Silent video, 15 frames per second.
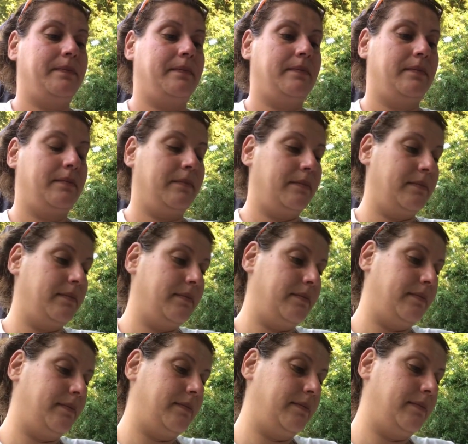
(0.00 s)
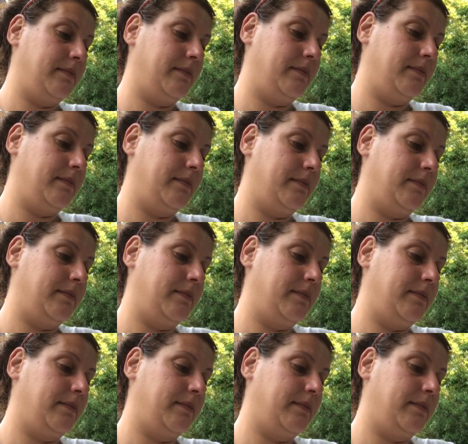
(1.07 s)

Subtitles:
(silence)